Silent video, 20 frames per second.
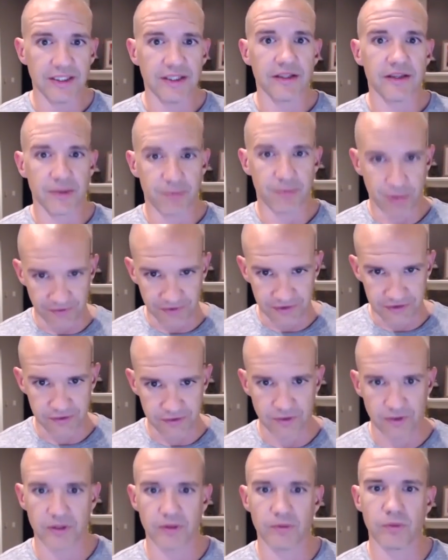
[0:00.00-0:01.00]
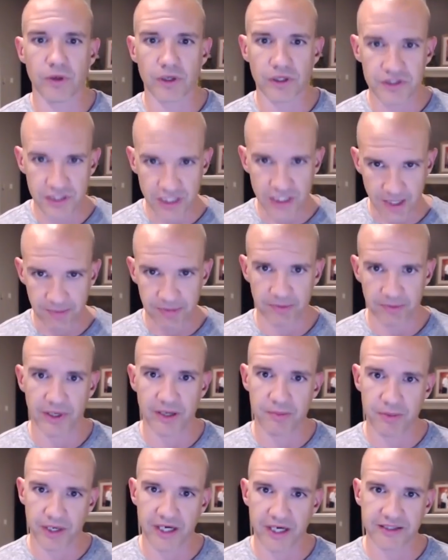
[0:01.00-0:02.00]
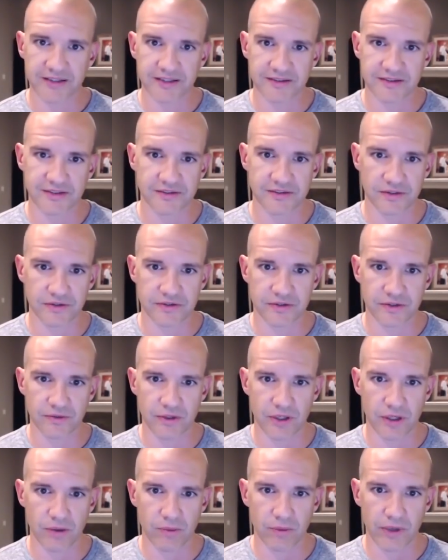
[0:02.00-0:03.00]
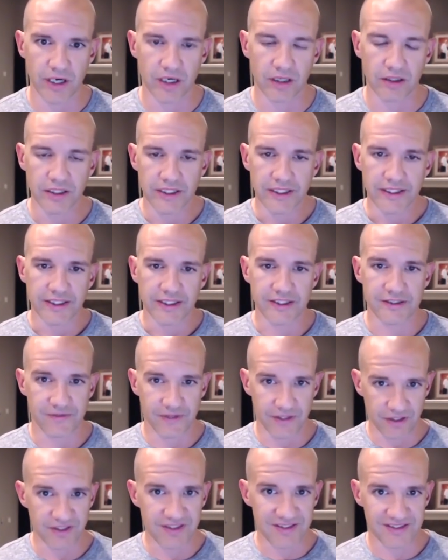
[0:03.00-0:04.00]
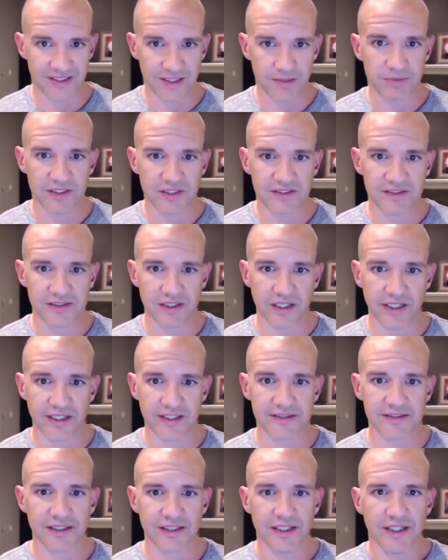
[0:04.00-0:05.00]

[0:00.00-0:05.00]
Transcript: The hmm. Perfect Storm workshop in my practice, as you two know well, is very hmm. steeped in science.